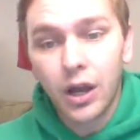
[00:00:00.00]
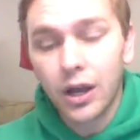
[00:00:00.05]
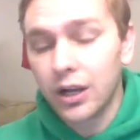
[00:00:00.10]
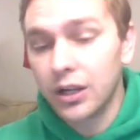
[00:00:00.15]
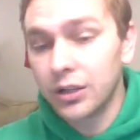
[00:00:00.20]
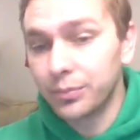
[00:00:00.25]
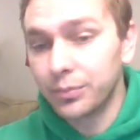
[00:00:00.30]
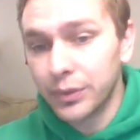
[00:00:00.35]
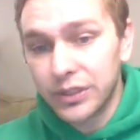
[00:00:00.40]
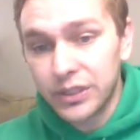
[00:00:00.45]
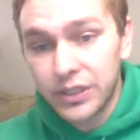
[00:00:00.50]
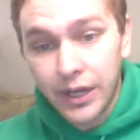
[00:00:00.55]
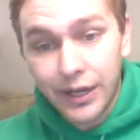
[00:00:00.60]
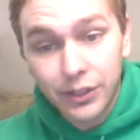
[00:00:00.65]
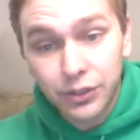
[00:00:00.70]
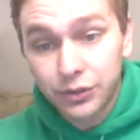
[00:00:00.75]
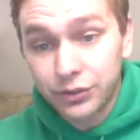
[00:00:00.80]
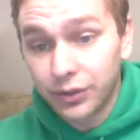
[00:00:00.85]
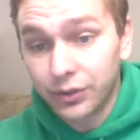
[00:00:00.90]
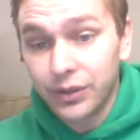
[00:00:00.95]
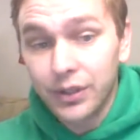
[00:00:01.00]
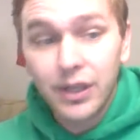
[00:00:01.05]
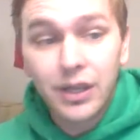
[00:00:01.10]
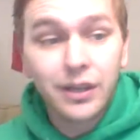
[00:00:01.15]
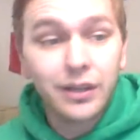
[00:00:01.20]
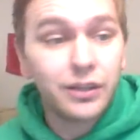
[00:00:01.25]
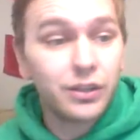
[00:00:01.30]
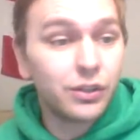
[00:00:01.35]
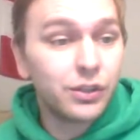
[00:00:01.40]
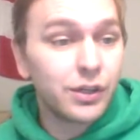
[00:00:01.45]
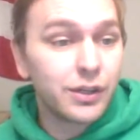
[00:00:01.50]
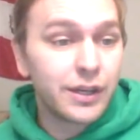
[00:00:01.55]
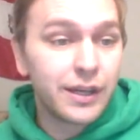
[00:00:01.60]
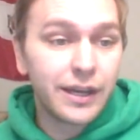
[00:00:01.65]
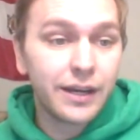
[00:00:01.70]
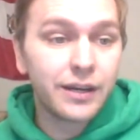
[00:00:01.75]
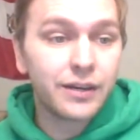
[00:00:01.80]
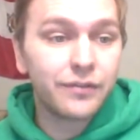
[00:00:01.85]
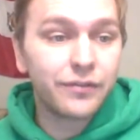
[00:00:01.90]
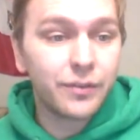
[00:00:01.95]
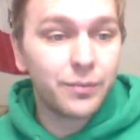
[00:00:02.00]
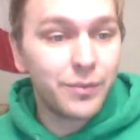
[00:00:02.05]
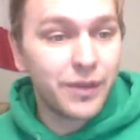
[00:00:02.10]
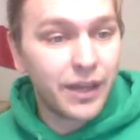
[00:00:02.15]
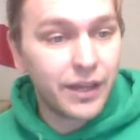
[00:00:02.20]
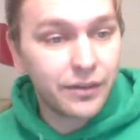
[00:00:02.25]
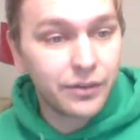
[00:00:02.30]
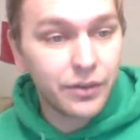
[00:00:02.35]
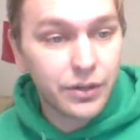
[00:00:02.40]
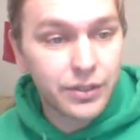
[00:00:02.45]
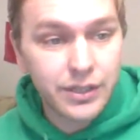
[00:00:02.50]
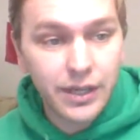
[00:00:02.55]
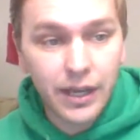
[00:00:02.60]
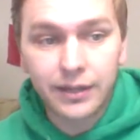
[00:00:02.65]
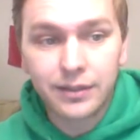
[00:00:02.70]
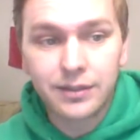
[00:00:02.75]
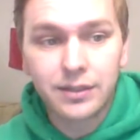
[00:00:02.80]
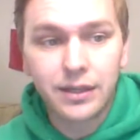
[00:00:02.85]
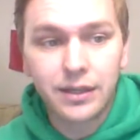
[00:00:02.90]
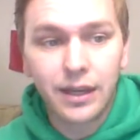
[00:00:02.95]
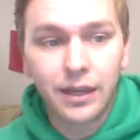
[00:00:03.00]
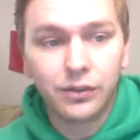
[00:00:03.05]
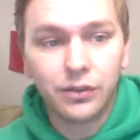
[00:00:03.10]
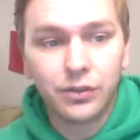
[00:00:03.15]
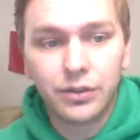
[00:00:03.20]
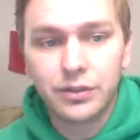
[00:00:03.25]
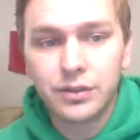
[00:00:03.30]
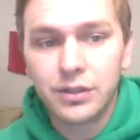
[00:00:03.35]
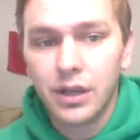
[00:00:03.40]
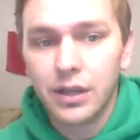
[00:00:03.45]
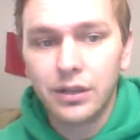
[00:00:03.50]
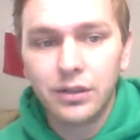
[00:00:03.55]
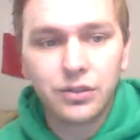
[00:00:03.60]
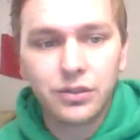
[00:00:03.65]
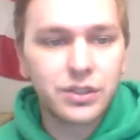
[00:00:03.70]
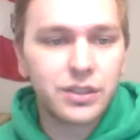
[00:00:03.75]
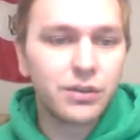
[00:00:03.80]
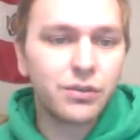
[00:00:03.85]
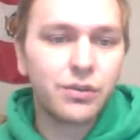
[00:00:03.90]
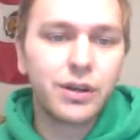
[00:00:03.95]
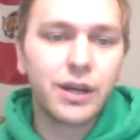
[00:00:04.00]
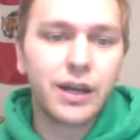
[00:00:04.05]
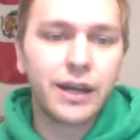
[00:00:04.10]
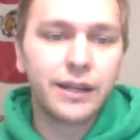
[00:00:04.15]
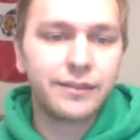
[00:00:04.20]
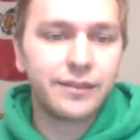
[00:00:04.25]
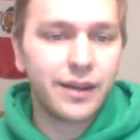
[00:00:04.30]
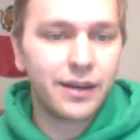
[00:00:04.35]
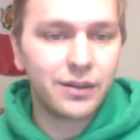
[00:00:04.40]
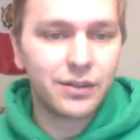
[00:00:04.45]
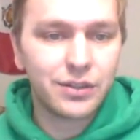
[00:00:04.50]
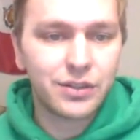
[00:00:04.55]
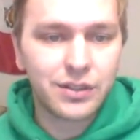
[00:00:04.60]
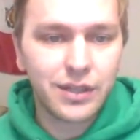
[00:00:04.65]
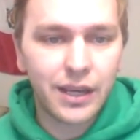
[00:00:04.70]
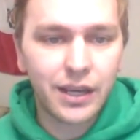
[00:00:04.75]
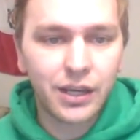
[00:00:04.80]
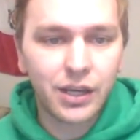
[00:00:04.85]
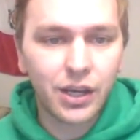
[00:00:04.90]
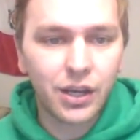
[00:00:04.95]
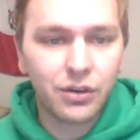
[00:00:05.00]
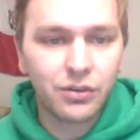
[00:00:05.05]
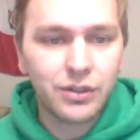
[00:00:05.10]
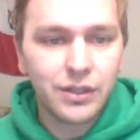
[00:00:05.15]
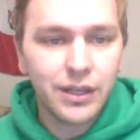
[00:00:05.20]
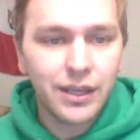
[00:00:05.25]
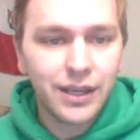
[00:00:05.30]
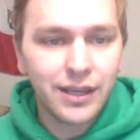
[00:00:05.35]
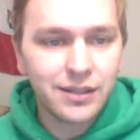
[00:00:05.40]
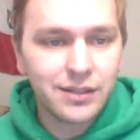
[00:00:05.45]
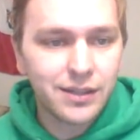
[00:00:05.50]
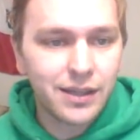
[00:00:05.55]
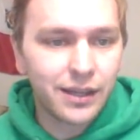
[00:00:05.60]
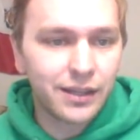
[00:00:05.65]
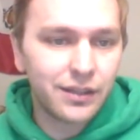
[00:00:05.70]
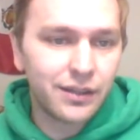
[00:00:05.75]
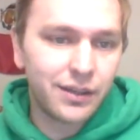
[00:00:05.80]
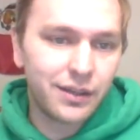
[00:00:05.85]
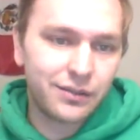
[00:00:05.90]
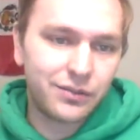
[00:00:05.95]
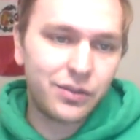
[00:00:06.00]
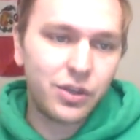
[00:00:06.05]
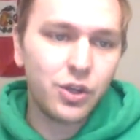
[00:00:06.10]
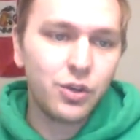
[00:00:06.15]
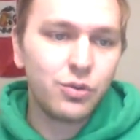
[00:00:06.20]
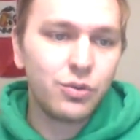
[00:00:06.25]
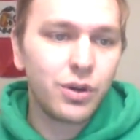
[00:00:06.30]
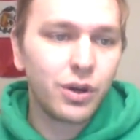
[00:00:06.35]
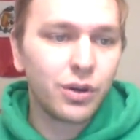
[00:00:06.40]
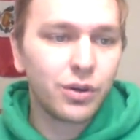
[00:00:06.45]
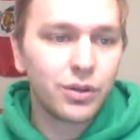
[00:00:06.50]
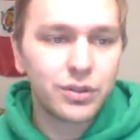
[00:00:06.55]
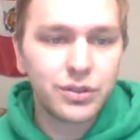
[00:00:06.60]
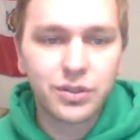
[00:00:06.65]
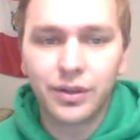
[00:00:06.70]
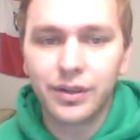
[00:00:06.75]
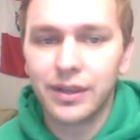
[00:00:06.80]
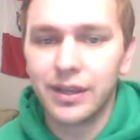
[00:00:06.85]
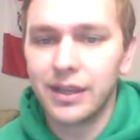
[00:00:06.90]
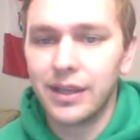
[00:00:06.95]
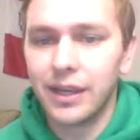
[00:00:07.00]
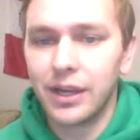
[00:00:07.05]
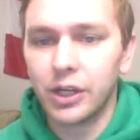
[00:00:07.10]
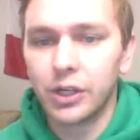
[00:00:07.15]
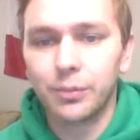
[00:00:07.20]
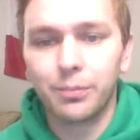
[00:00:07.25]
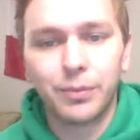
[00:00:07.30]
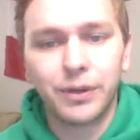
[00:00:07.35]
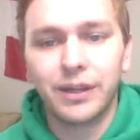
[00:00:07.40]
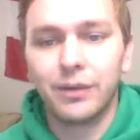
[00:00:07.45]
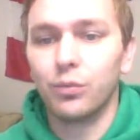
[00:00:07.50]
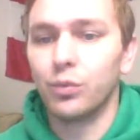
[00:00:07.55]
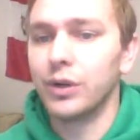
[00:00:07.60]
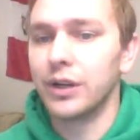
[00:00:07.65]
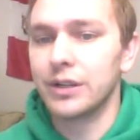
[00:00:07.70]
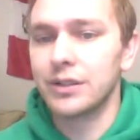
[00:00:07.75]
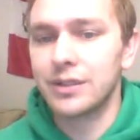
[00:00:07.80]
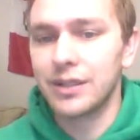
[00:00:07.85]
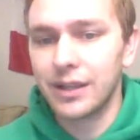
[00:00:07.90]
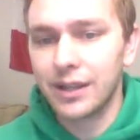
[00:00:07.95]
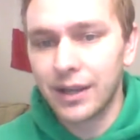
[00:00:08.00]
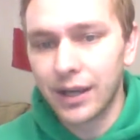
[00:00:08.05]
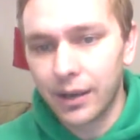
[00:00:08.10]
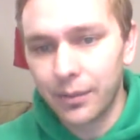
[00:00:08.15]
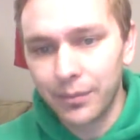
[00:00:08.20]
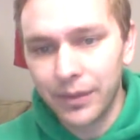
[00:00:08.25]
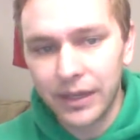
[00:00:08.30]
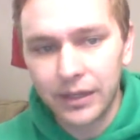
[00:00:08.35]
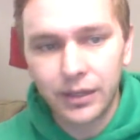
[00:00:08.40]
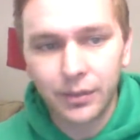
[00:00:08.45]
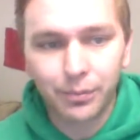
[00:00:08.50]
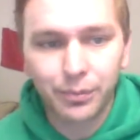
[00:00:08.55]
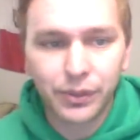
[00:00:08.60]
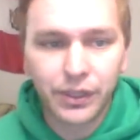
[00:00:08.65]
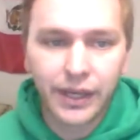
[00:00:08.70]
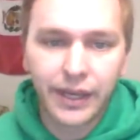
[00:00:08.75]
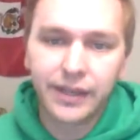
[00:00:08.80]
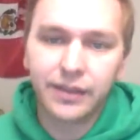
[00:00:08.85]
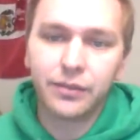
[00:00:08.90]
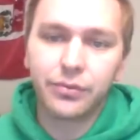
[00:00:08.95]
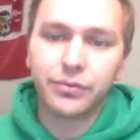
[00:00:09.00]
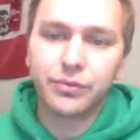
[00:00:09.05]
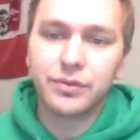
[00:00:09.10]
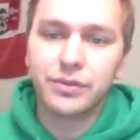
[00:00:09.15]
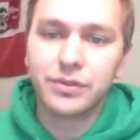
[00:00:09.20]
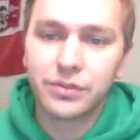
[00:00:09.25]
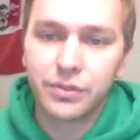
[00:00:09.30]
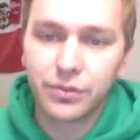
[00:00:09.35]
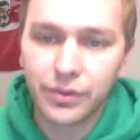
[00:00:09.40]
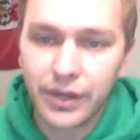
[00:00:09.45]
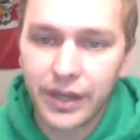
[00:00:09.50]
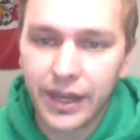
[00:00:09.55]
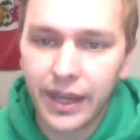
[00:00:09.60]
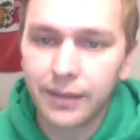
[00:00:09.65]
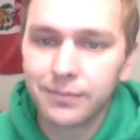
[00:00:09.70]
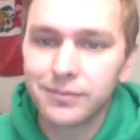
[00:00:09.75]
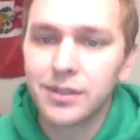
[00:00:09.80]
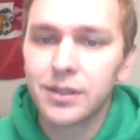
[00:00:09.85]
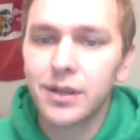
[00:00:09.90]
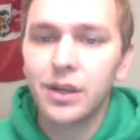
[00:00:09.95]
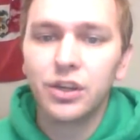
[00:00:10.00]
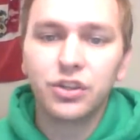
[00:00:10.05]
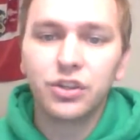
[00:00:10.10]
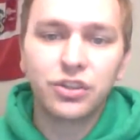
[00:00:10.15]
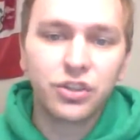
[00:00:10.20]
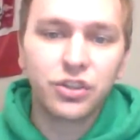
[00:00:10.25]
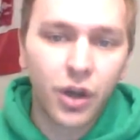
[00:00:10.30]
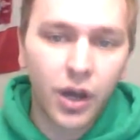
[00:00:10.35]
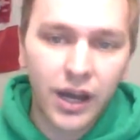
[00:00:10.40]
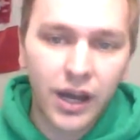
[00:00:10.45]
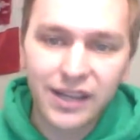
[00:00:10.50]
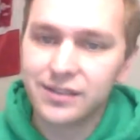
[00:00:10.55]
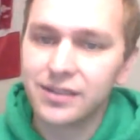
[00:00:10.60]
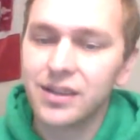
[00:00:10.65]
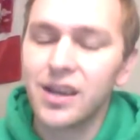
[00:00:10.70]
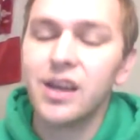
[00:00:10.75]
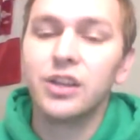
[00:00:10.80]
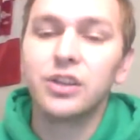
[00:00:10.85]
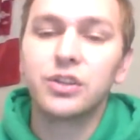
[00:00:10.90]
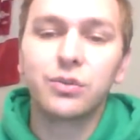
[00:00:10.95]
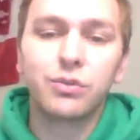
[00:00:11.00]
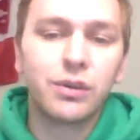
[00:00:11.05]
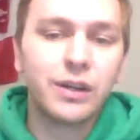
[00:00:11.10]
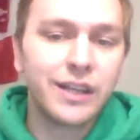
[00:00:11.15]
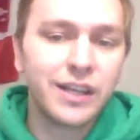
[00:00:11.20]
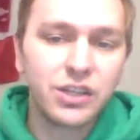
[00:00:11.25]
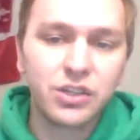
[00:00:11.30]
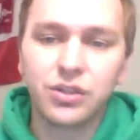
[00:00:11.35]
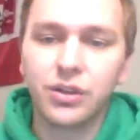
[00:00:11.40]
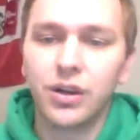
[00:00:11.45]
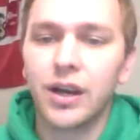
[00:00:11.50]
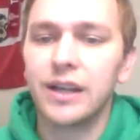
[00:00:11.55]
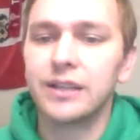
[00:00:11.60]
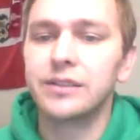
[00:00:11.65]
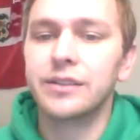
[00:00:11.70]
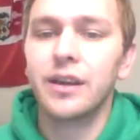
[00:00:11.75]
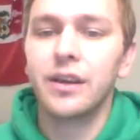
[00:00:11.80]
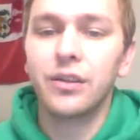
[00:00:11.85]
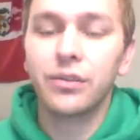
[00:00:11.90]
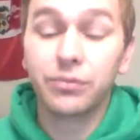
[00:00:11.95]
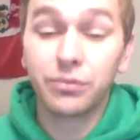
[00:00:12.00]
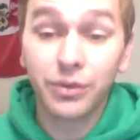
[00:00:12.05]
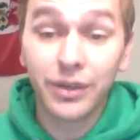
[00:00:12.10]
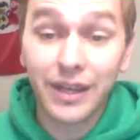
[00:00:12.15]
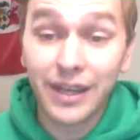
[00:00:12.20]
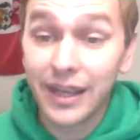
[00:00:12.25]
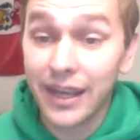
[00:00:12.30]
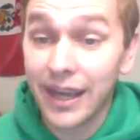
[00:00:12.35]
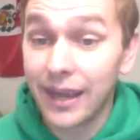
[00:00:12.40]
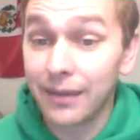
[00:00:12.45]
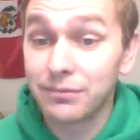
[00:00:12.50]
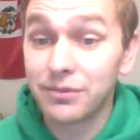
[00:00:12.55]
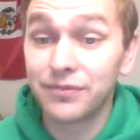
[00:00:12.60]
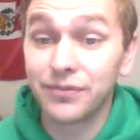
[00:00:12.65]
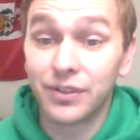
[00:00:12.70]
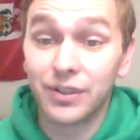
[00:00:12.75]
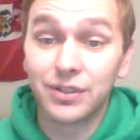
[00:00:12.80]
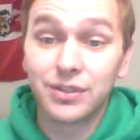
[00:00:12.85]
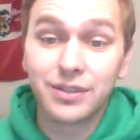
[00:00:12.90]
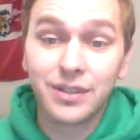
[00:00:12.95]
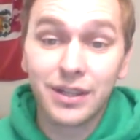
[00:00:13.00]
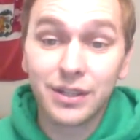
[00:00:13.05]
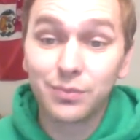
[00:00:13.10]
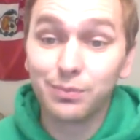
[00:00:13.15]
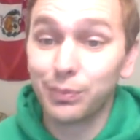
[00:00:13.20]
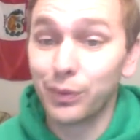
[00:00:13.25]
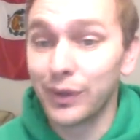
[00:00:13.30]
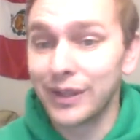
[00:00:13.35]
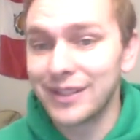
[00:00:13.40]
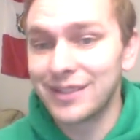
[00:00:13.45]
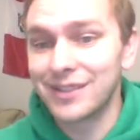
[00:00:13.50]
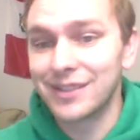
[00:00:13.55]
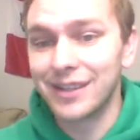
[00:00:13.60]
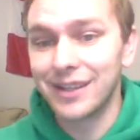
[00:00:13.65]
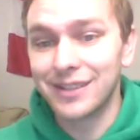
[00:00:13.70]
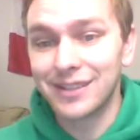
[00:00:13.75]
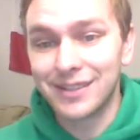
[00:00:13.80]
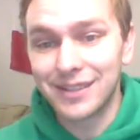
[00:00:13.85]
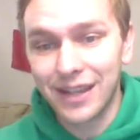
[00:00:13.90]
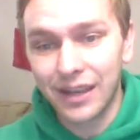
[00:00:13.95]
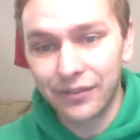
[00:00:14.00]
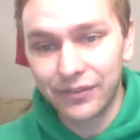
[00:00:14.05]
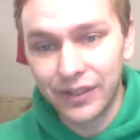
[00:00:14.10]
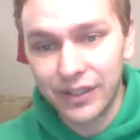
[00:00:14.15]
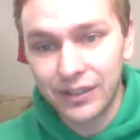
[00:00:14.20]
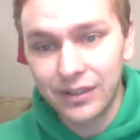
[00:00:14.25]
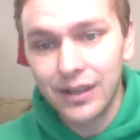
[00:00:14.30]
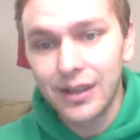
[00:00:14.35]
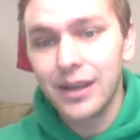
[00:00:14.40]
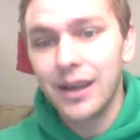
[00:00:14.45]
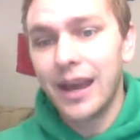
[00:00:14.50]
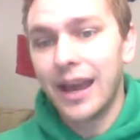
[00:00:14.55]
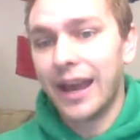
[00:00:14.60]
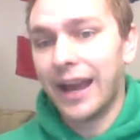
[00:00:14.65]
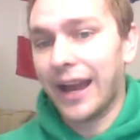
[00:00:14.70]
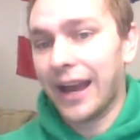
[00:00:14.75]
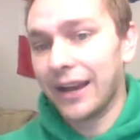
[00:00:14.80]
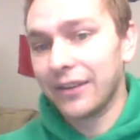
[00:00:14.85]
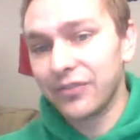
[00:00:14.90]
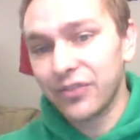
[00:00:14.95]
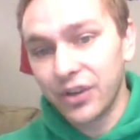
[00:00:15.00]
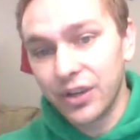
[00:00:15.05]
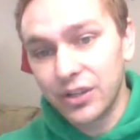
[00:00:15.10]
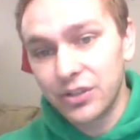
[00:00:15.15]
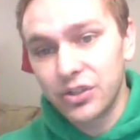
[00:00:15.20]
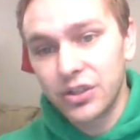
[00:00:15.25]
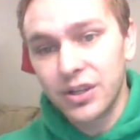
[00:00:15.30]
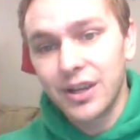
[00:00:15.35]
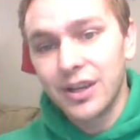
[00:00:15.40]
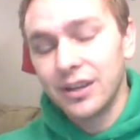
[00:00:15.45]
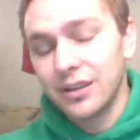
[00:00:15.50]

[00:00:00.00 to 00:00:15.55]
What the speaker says: All potential. You look here from the other side of St. Louis, you still got Tarasenko. He's getting you 2 goals on the year, but where's he come into play through his 3 games? Shots. 20 shots, 3 games for a 6.67 average.